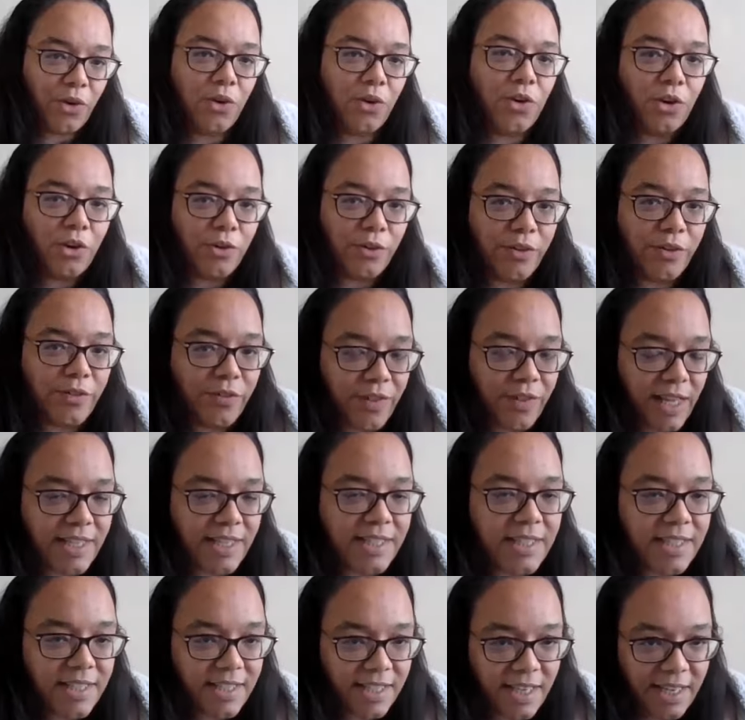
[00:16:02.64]
the colour of their
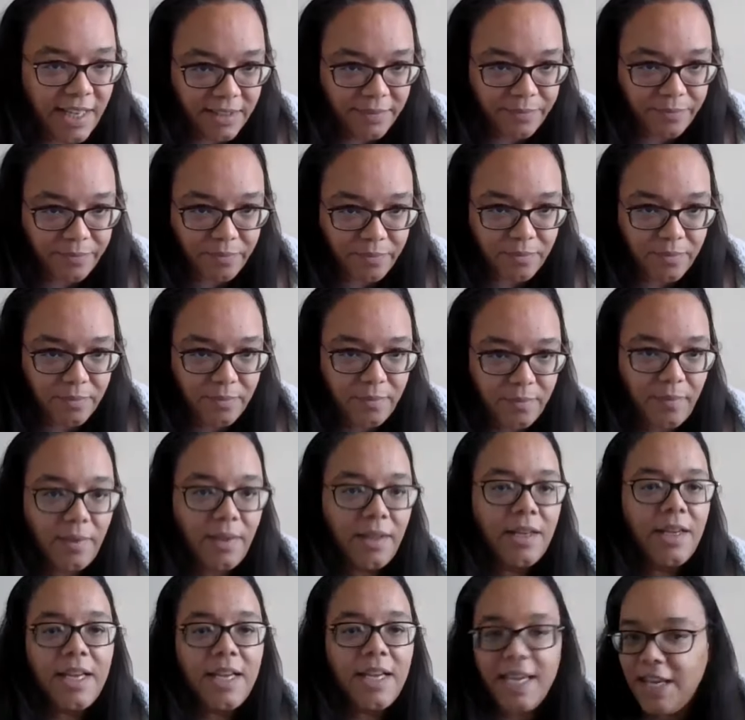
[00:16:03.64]
skin,
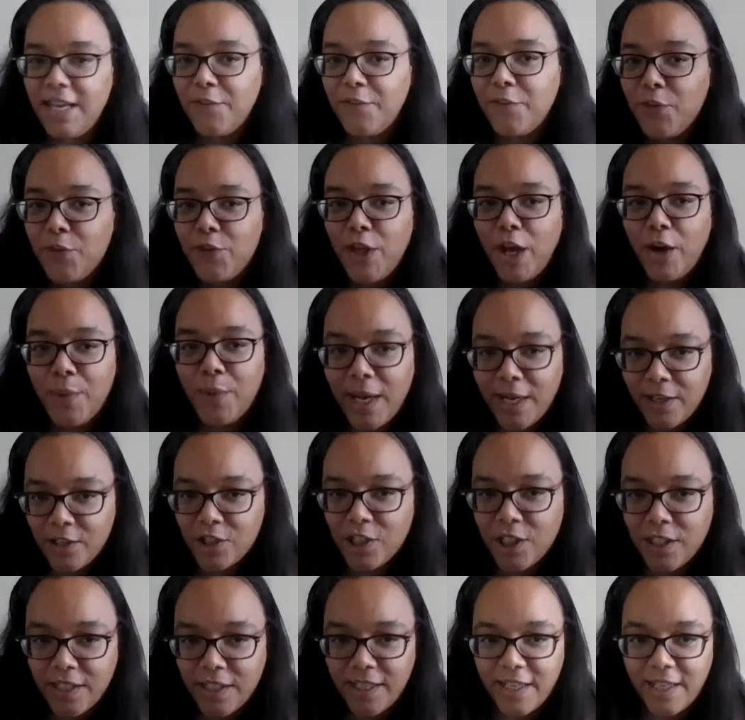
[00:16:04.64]
even though
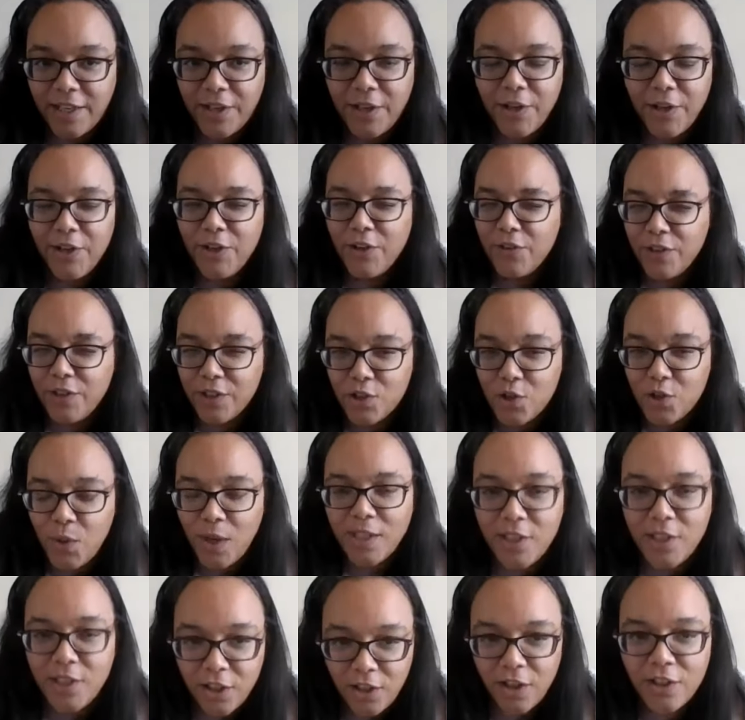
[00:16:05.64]
actually there's
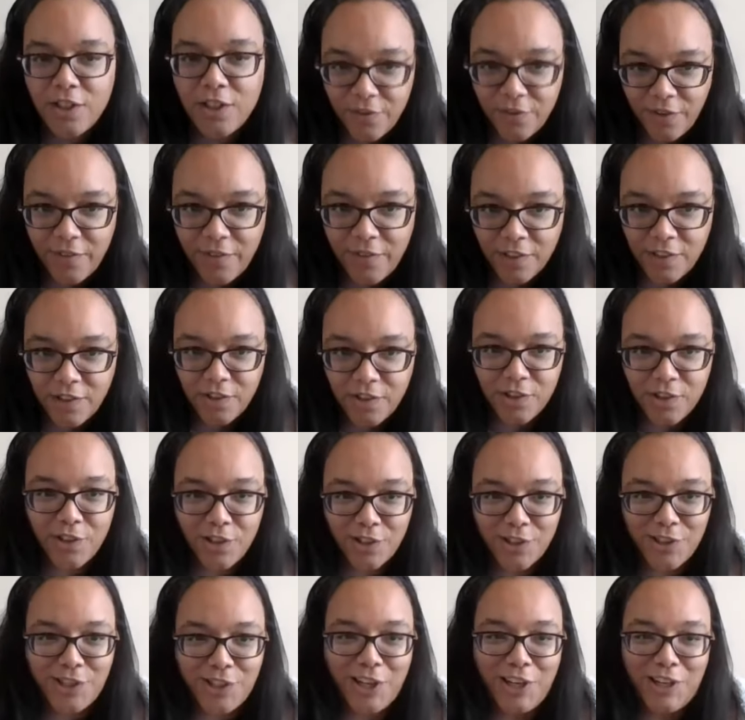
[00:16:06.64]
quite a lot of evidence
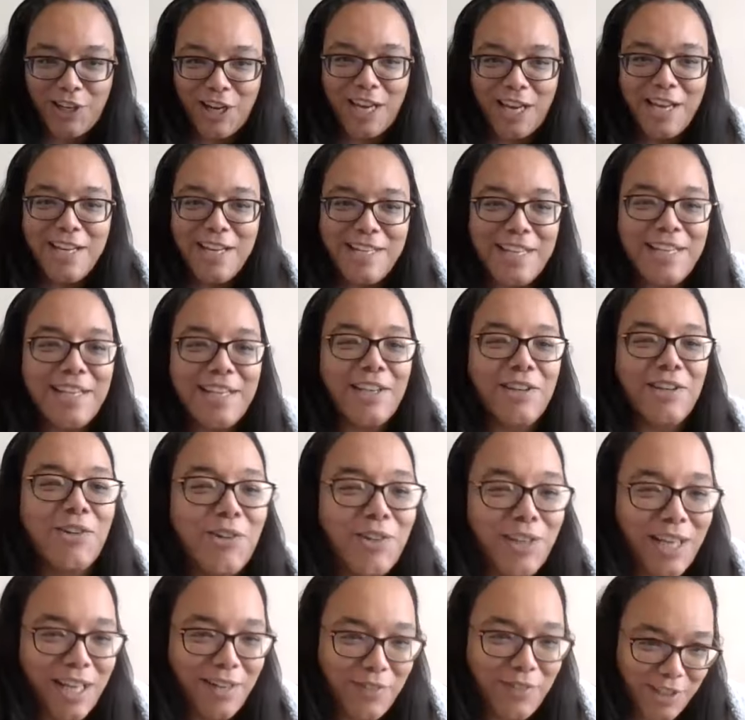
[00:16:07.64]
that nearly
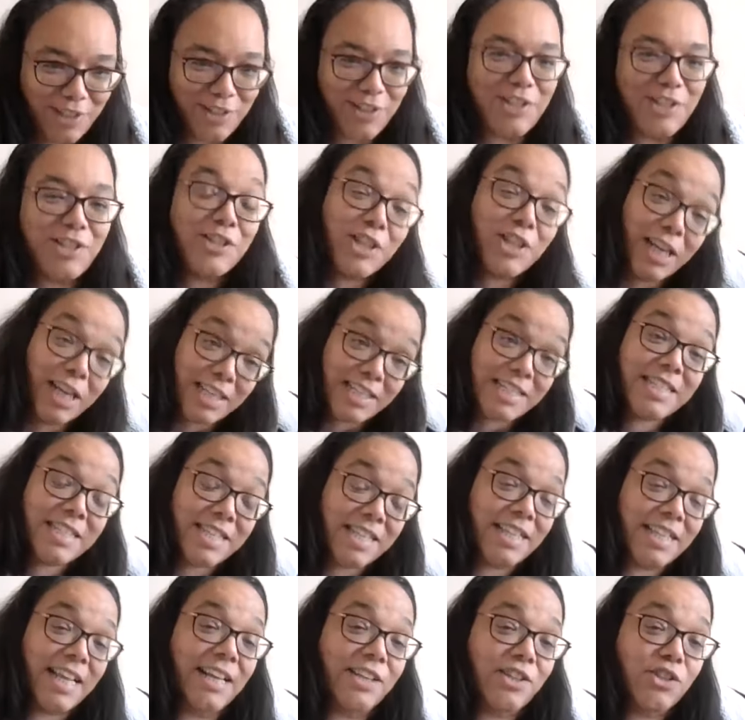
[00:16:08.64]
all evidence suggests
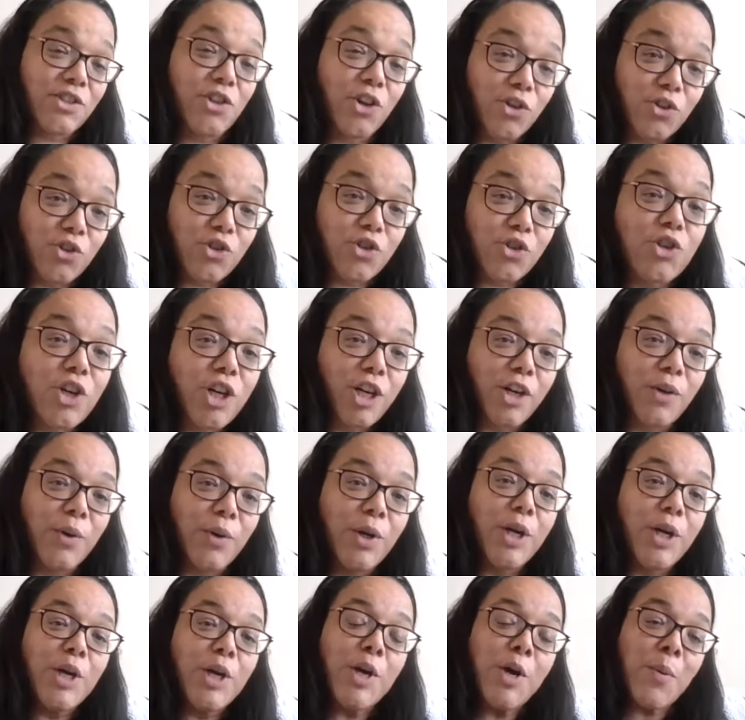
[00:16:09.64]
that that's not true,
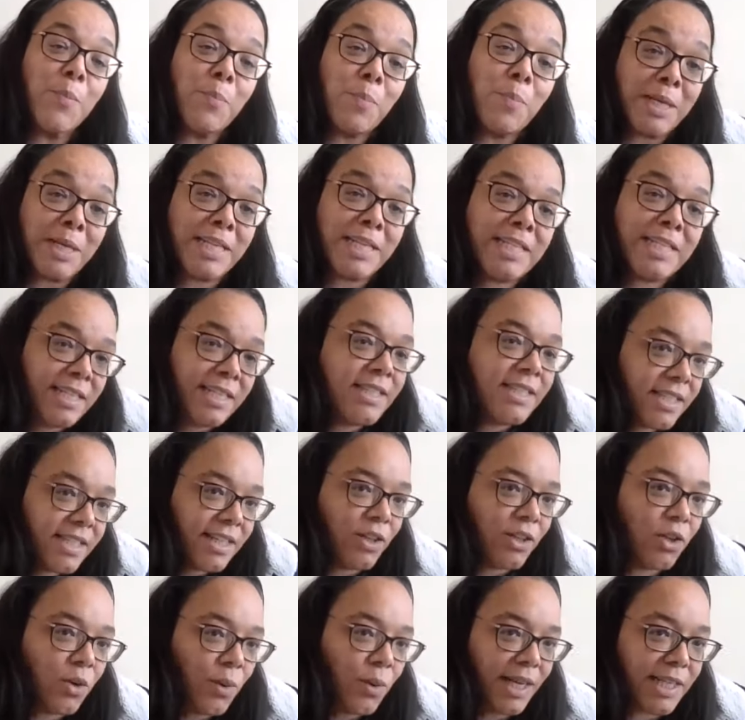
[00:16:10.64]
but it is
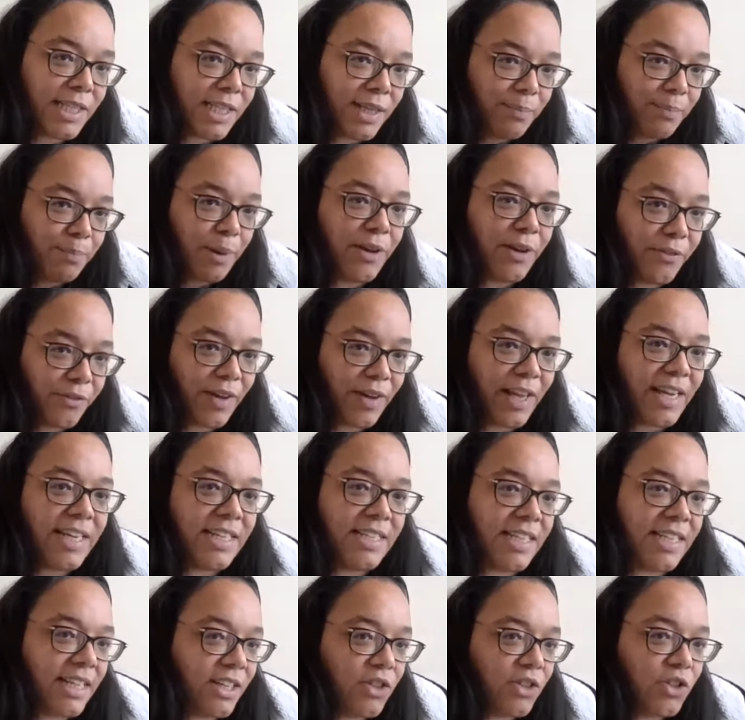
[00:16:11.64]
still quite a
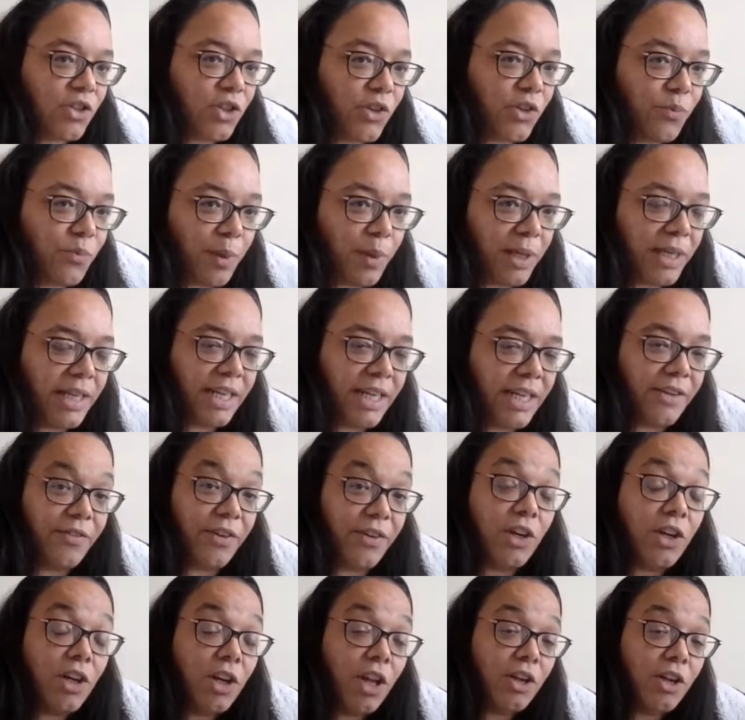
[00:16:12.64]
pervading sort of belief,
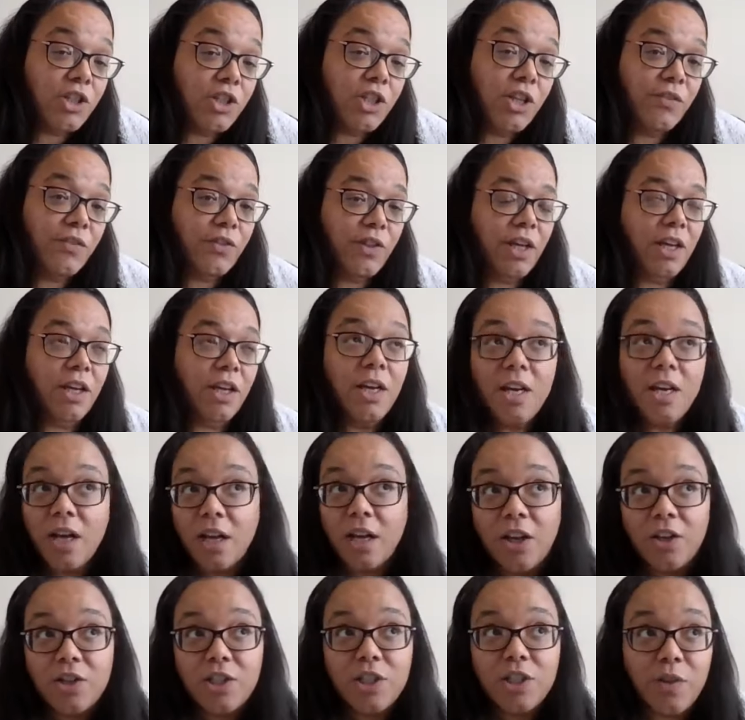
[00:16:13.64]
and a lot of
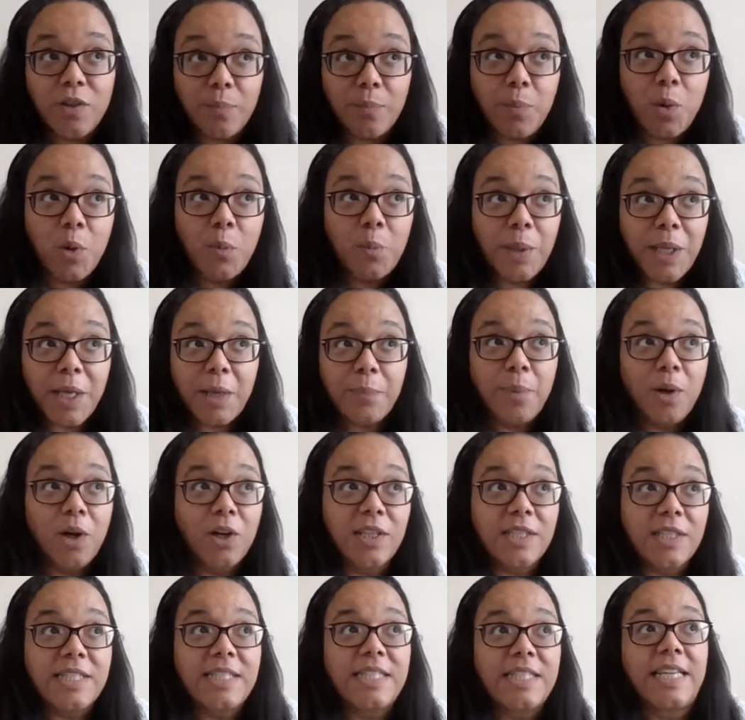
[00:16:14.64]
the public
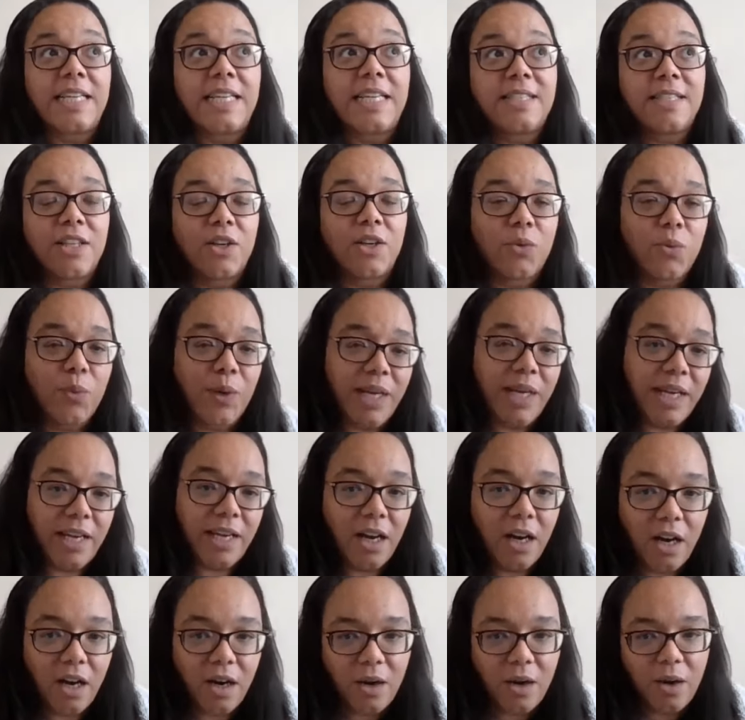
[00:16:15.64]
policies that we
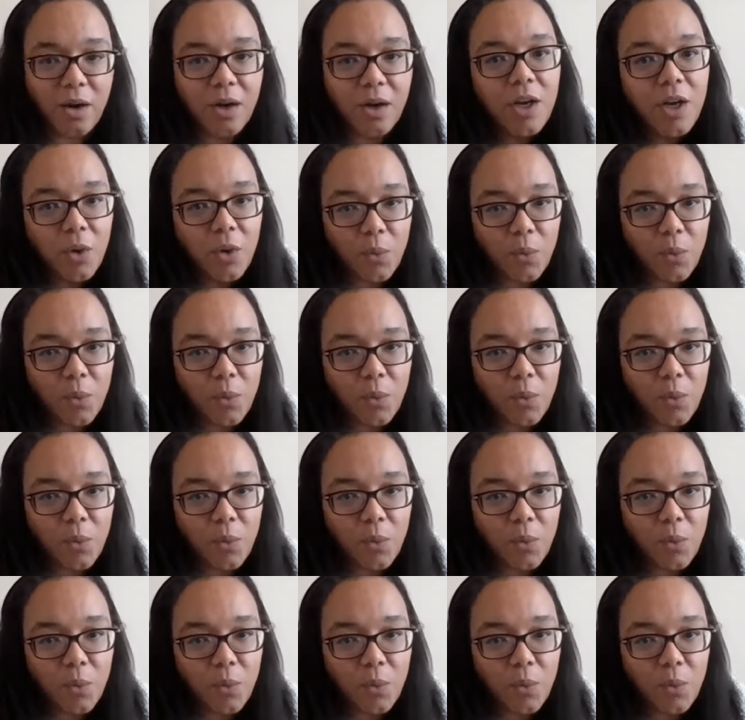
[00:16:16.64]
are